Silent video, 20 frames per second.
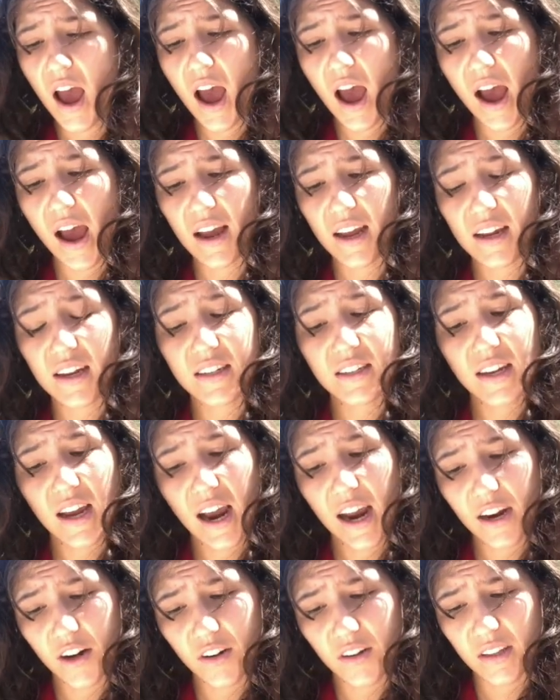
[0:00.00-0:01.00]
I
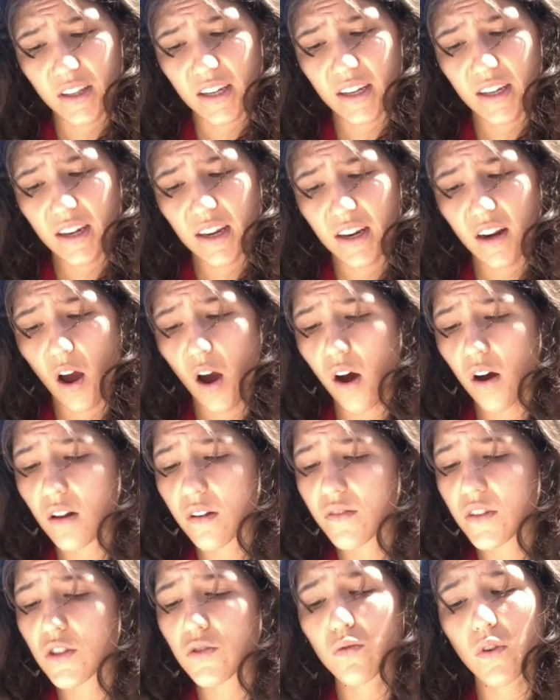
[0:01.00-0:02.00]
entirely, in all
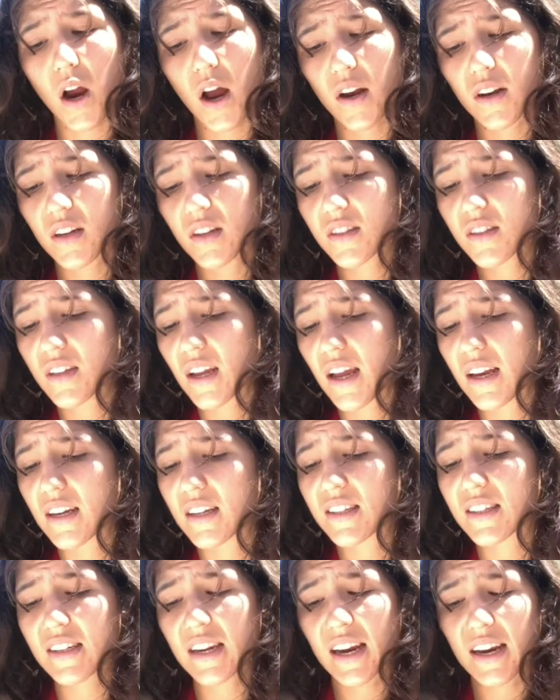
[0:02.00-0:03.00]
of its rawness and
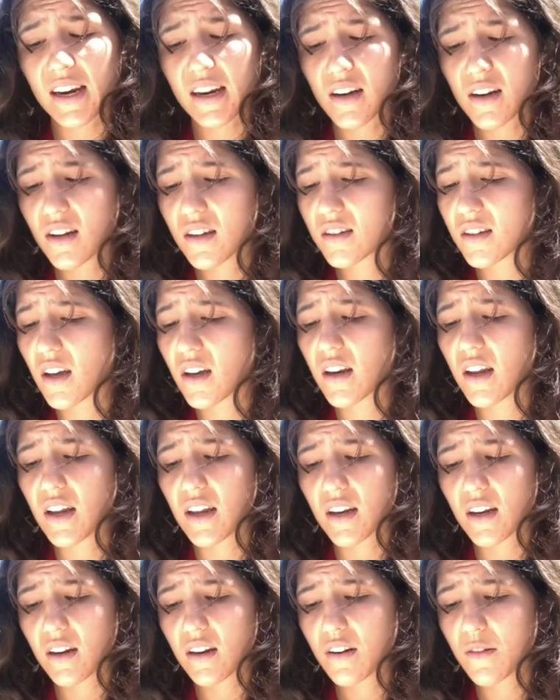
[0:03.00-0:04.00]
its nakedness,
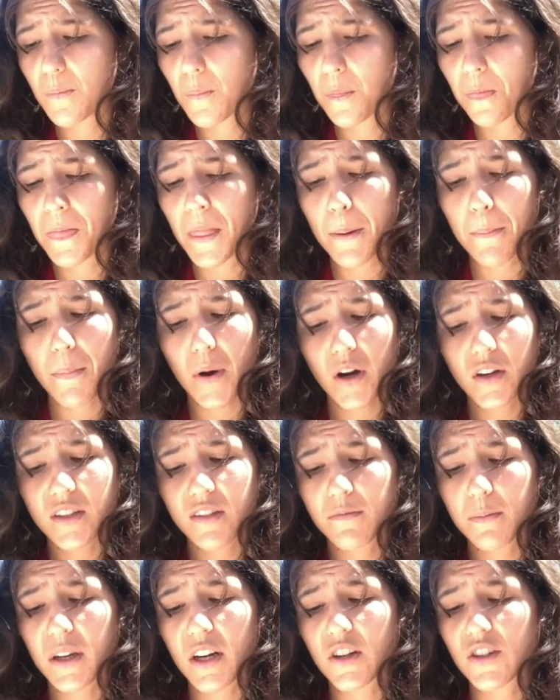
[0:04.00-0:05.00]
unhidden. Parts
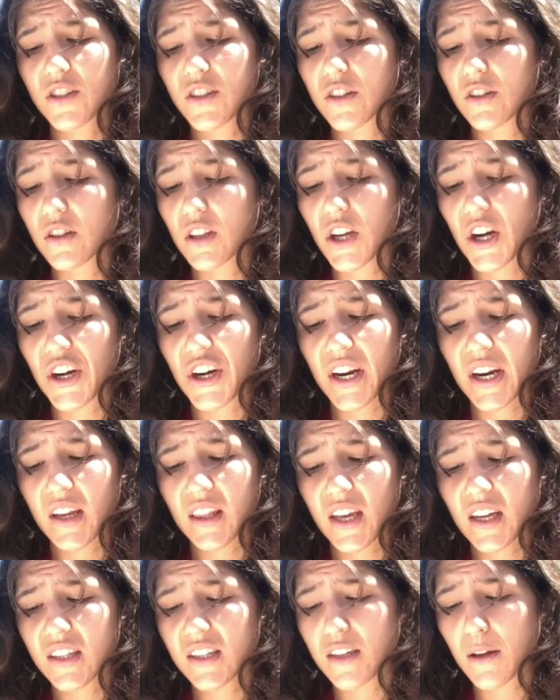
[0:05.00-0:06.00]
of me are still learning
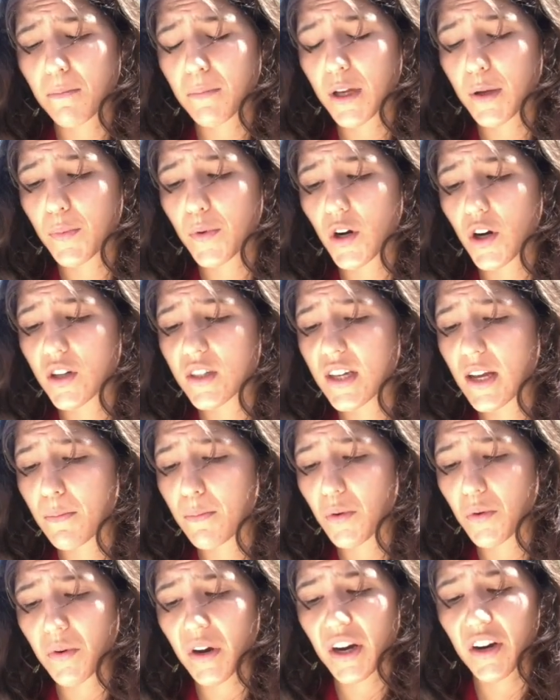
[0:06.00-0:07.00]
that some people are
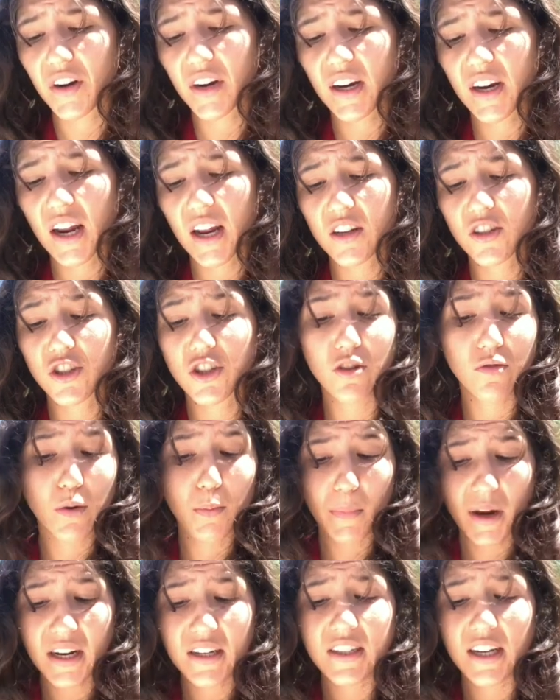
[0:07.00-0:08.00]
temporary and should
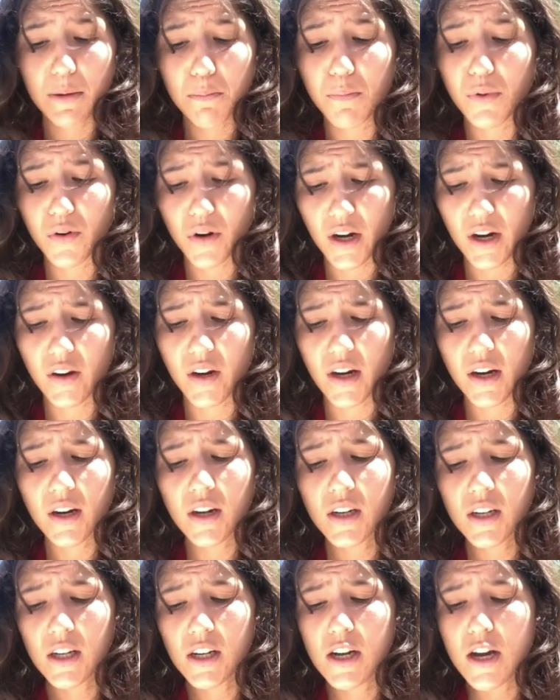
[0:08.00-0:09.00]
remain temporary.
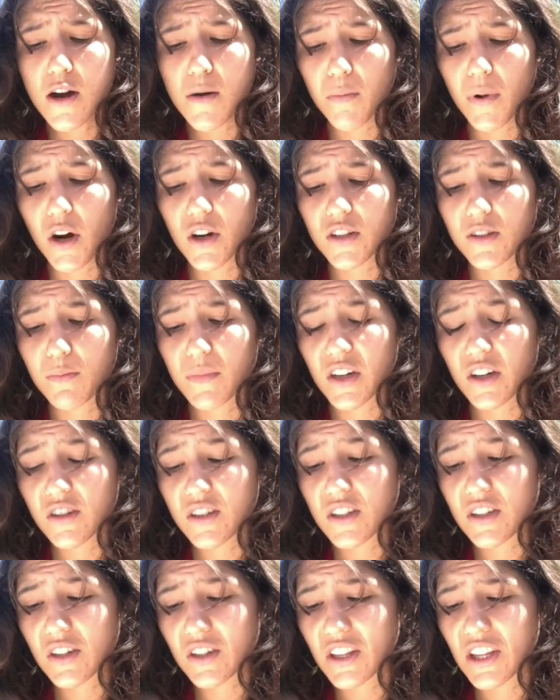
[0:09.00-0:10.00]
Parts of me are
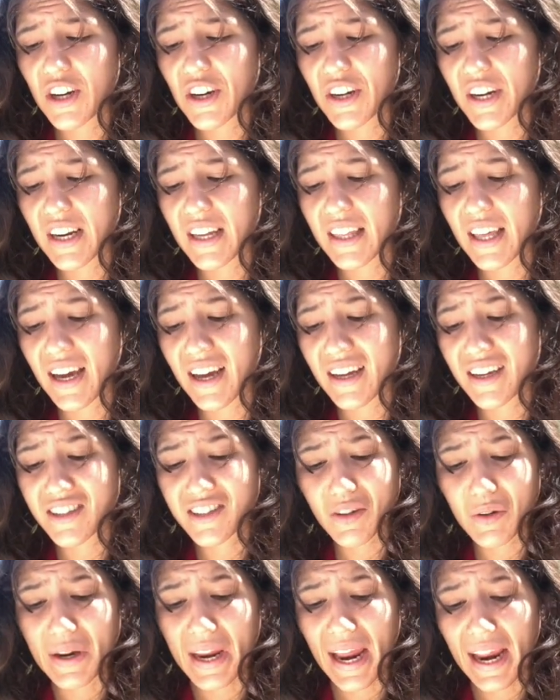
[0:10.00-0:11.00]
still learning that it's
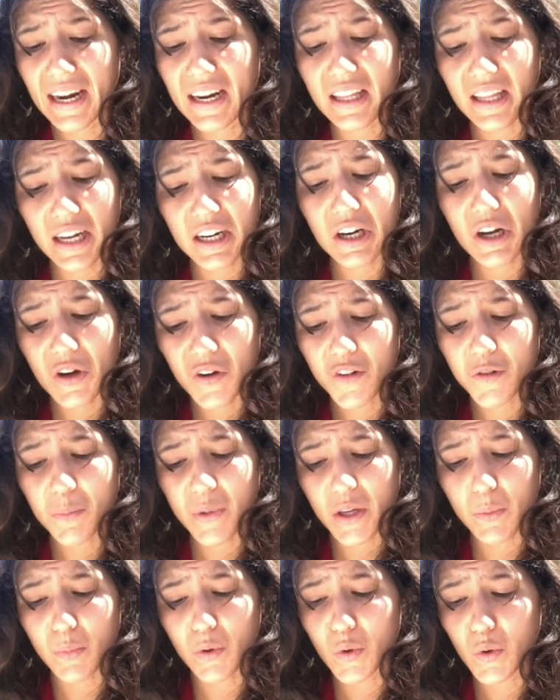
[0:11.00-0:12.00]
okay to let go of
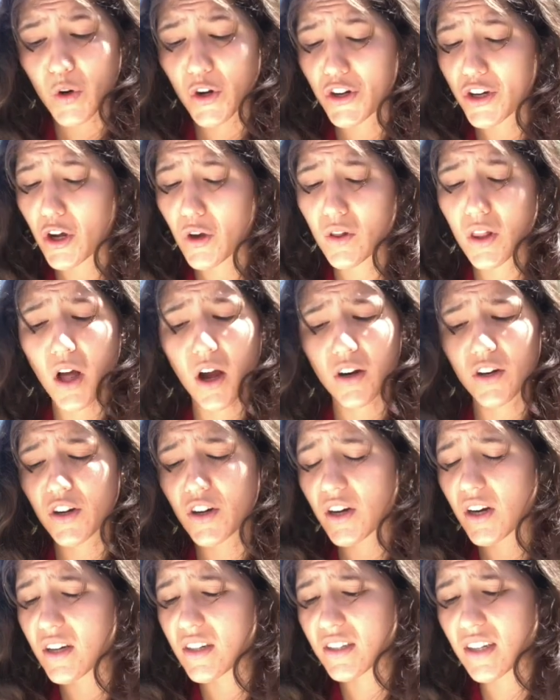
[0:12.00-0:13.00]
people who are no longer
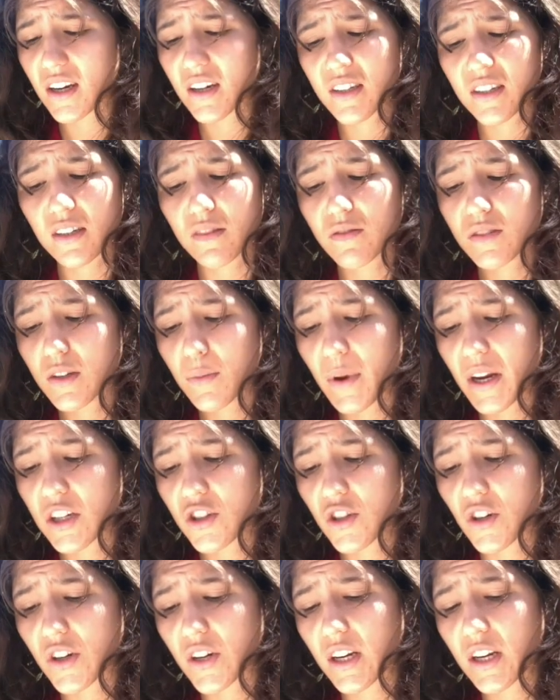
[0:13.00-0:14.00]
conducive to my
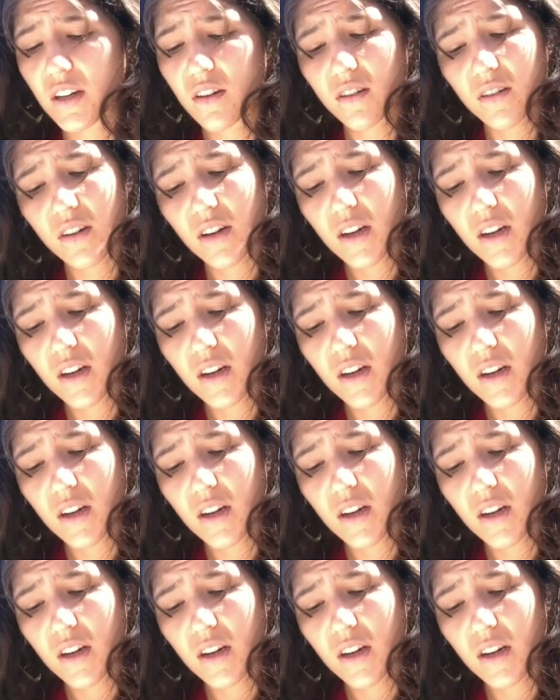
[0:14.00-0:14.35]
journey.